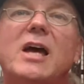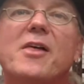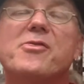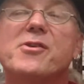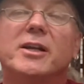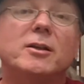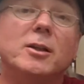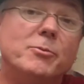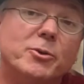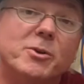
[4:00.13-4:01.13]
death, and
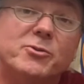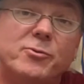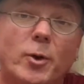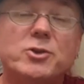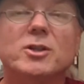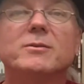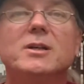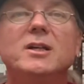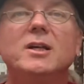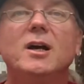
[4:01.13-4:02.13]
clubs are misfortune.
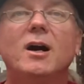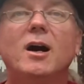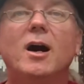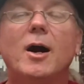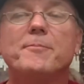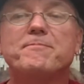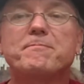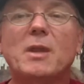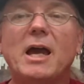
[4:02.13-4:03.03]
Um,